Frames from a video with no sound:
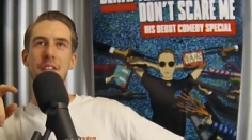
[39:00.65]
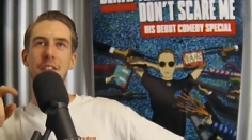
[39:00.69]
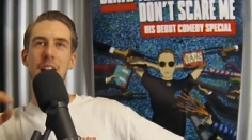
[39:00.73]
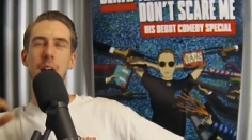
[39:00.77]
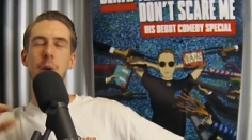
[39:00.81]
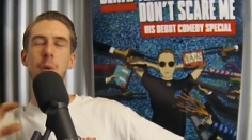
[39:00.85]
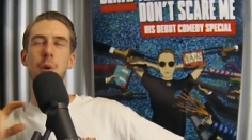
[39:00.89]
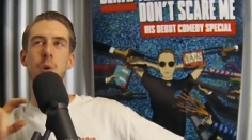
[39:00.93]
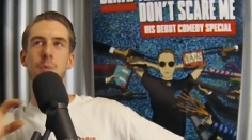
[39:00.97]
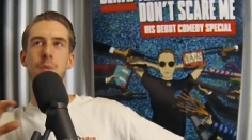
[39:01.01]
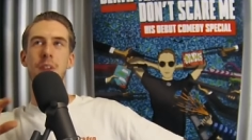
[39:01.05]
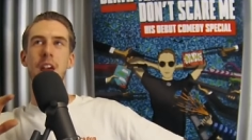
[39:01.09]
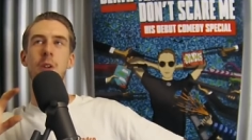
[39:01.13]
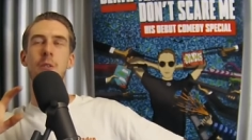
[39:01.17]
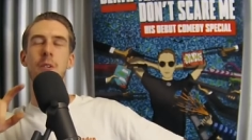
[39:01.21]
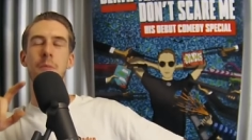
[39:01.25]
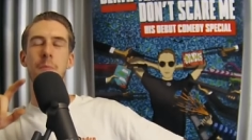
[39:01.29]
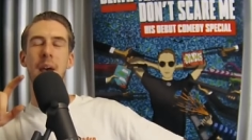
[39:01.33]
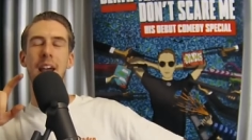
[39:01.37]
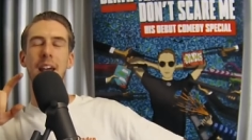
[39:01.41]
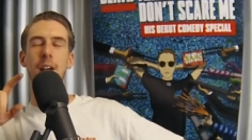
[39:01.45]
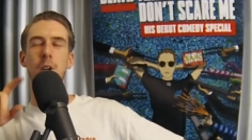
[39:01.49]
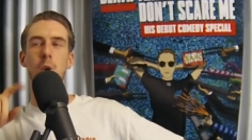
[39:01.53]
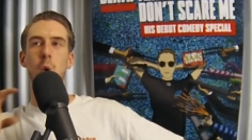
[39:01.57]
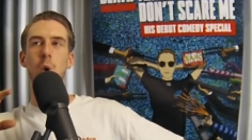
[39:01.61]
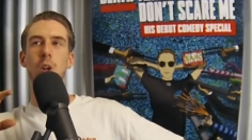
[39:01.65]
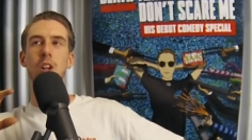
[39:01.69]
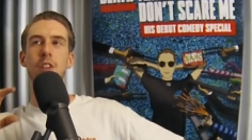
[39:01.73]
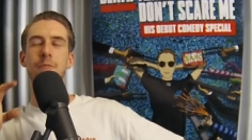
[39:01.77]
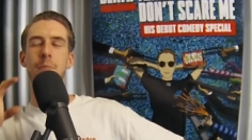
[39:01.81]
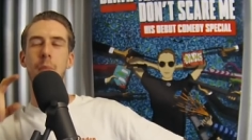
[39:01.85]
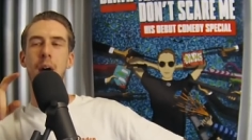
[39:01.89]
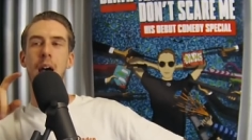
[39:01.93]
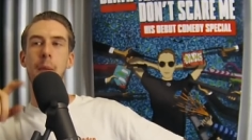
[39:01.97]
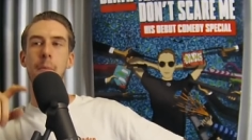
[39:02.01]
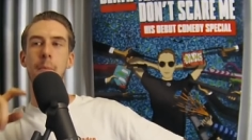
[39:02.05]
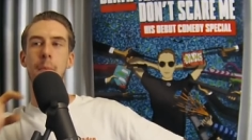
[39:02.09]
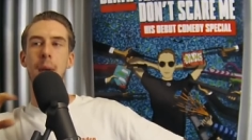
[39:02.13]
They would they would make all of
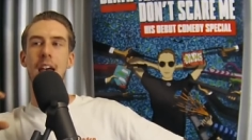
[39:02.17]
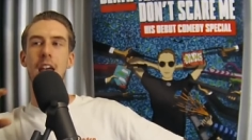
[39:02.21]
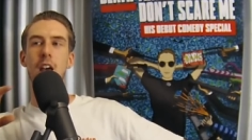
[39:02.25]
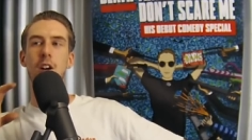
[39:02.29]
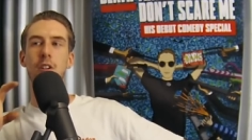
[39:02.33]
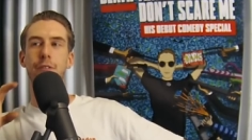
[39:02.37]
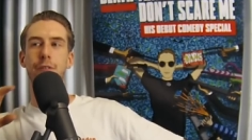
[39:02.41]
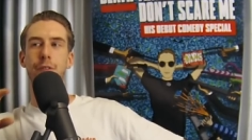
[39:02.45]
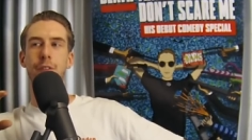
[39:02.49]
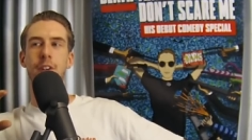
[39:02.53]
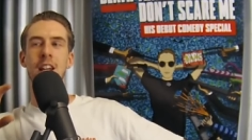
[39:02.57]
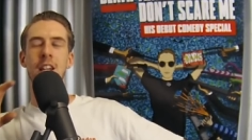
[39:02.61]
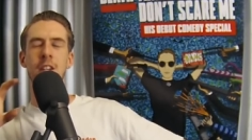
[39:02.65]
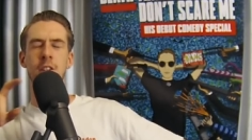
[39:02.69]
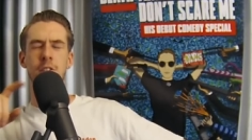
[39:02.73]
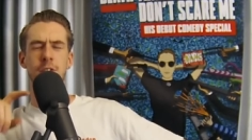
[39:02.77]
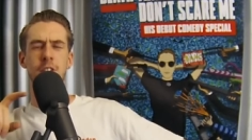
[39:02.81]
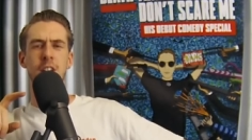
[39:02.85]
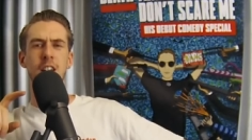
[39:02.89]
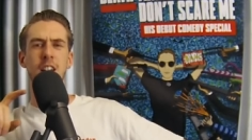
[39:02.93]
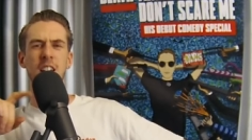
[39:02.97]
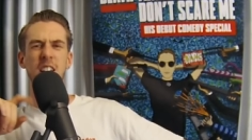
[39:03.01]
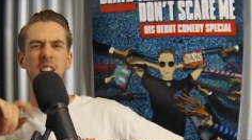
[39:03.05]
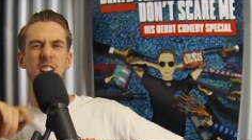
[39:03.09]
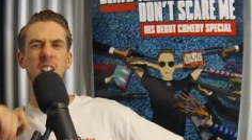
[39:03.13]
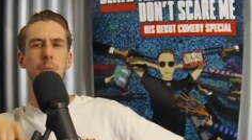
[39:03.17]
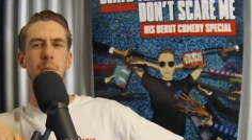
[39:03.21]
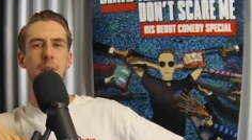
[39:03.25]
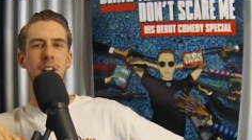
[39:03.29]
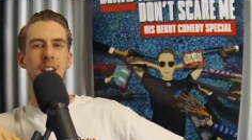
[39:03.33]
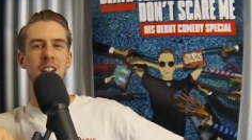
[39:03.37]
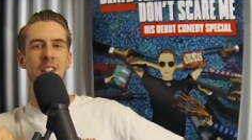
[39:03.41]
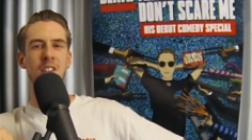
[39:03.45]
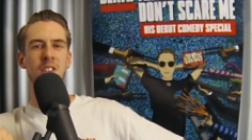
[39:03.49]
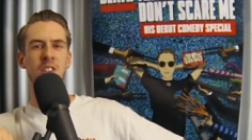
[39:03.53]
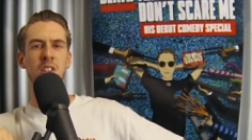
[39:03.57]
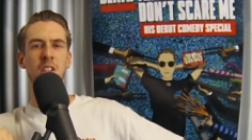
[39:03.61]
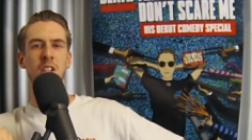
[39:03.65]
my male friends feel a little bit
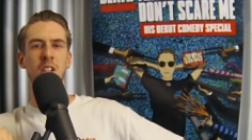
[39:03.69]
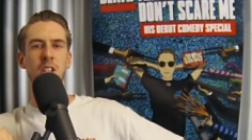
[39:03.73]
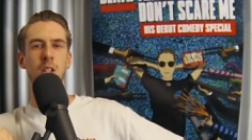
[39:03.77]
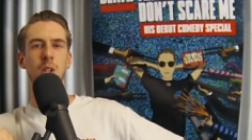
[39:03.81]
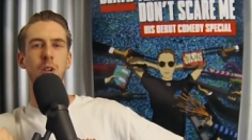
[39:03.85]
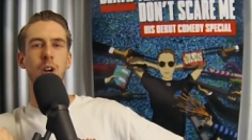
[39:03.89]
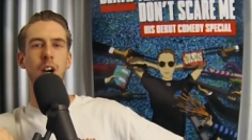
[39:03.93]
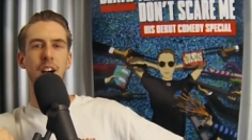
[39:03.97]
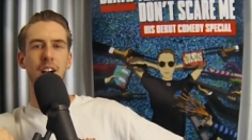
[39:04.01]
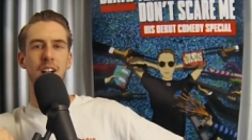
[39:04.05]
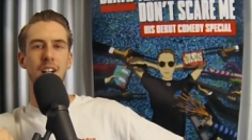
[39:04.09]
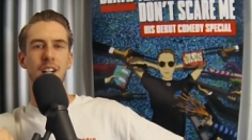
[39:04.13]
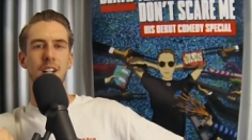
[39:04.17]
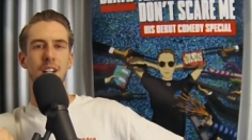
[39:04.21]
insecure.